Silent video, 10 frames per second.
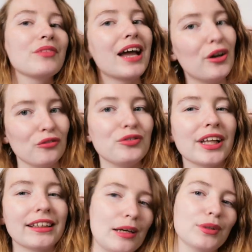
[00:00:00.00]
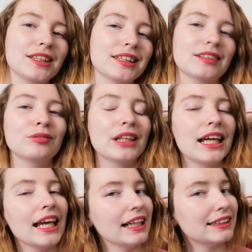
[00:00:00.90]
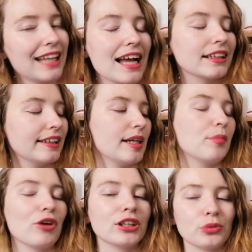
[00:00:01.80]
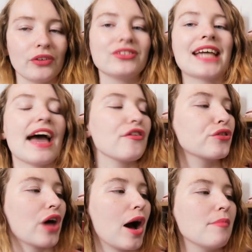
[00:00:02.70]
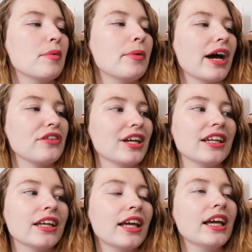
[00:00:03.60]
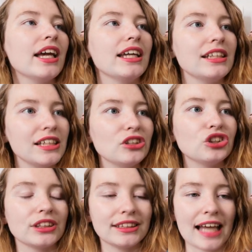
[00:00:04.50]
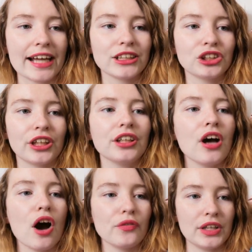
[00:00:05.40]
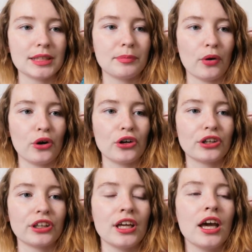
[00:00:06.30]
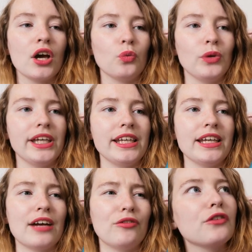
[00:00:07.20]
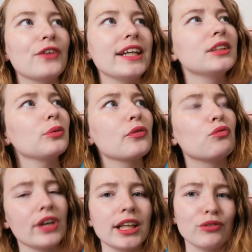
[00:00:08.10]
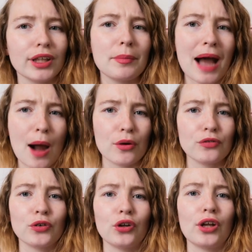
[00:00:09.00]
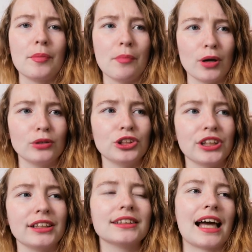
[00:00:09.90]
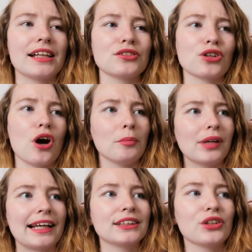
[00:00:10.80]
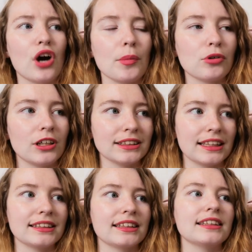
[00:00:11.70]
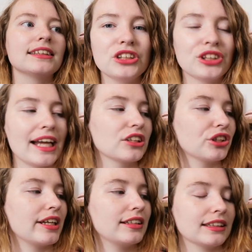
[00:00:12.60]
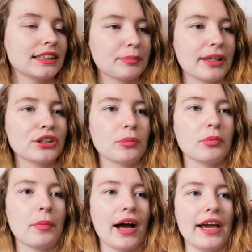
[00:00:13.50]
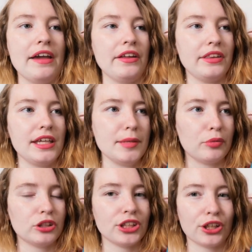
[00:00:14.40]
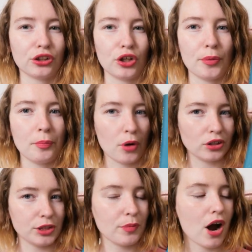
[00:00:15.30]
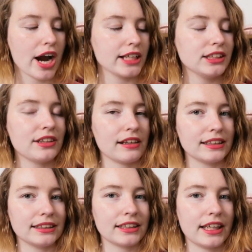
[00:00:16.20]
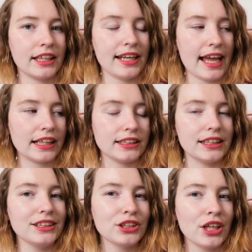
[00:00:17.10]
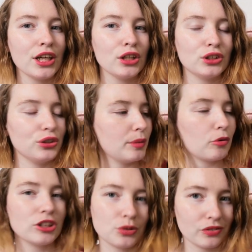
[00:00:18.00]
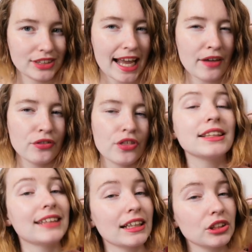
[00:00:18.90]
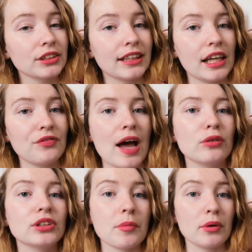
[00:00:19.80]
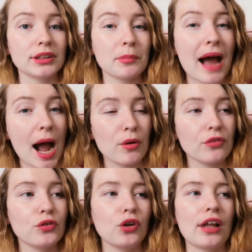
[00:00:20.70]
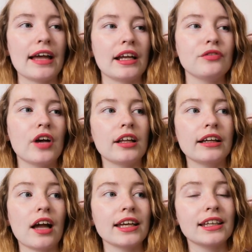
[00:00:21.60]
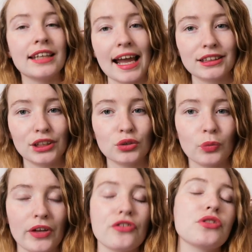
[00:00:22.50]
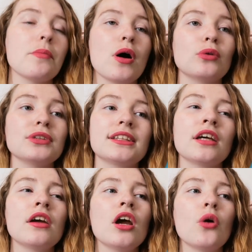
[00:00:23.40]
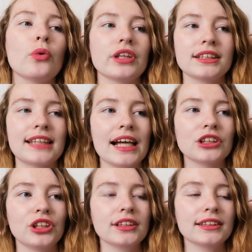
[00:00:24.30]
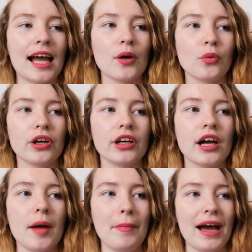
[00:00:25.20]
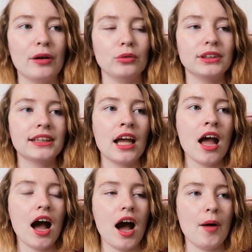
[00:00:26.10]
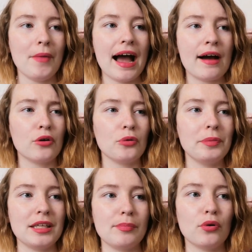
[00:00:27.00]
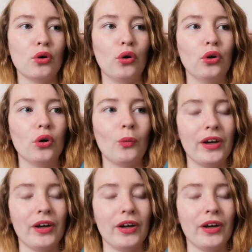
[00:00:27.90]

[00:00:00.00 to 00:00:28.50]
I don't feel like that was exactly a brush with death, but I think in each section of this book, we are faced with really, really powerful emotions and complex thought processes. Each section is split up by the particular body part that is connected to the brush with death. The sections that I found the most powerful and I felt like I connected with the most were the sections that were about how people